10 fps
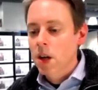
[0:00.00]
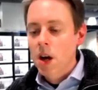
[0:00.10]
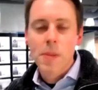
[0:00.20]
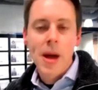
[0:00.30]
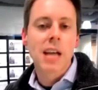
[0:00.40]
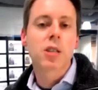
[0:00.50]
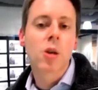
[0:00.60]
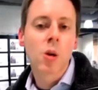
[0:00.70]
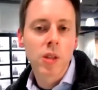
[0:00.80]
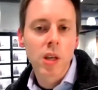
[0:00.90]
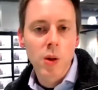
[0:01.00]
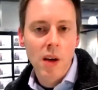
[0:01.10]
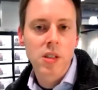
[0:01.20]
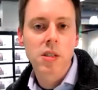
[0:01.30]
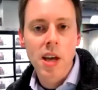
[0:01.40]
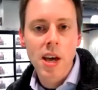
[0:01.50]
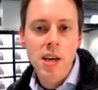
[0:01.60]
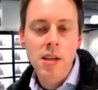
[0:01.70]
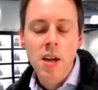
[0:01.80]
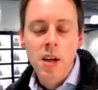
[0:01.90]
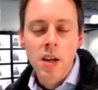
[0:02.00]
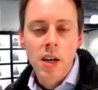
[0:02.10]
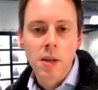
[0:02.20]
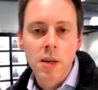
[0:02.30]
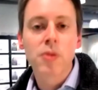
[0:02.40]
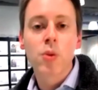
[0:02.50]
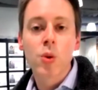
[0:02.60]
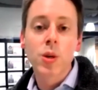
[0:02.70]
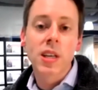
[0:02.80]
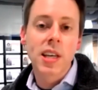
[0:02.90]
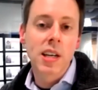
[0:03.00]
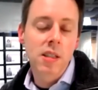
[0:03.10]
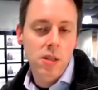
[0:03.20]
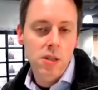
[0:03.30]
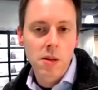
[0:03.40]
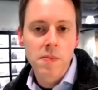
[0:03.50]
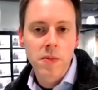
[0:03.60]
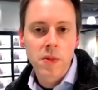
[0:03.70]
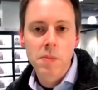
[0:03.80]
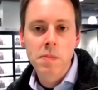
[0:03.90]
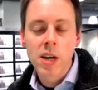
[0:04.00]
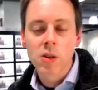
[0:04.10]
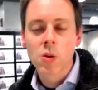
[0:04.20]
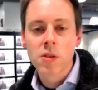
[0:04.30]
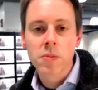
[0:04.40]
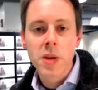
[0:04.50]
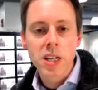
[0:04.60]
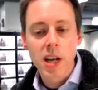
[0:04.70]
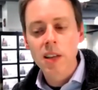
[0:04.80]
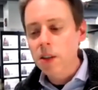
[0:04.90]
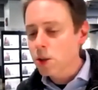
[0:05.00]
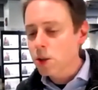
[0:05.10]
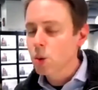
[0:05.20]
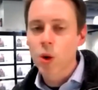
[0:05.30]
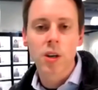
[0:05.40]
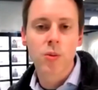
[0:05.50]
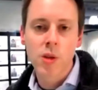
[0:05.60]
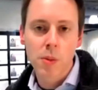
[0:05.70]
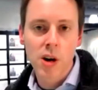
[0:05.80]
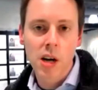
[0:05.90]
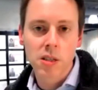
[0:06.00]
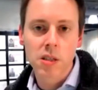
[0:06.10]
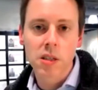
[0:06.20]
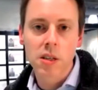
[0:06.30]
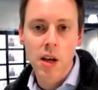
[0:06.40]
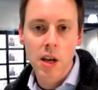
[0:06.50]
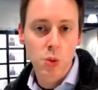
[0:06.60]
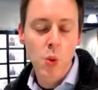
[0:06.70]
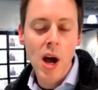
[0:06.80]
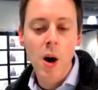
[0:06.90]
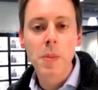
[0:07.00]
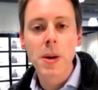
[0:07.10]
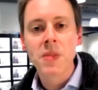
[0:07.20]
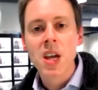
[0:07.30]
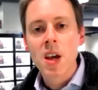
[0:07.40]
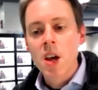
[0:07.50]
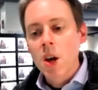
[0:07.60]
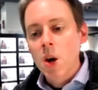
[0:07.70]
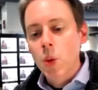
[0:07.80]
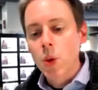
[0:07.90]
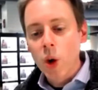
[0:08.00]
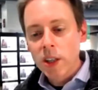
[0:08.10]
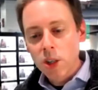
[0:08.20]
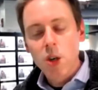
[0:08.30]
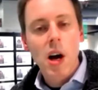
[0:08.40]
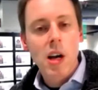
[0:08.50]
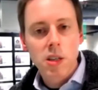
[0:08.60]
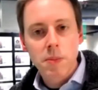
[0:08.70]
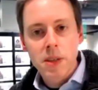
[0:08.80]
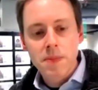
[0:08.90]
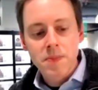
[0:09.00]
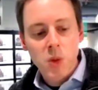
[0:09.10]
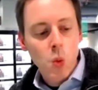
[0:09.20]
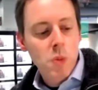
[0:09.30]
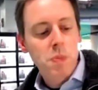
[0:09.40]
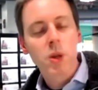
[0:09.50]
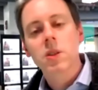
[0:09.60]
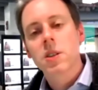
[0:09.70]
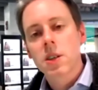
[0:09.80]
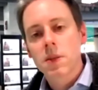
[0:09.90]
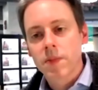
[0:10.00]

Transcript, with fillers: a passcode that you have to say uh, before you can get into some some medical information. And they're still working through that process as well. But we wanted to try something. We built it.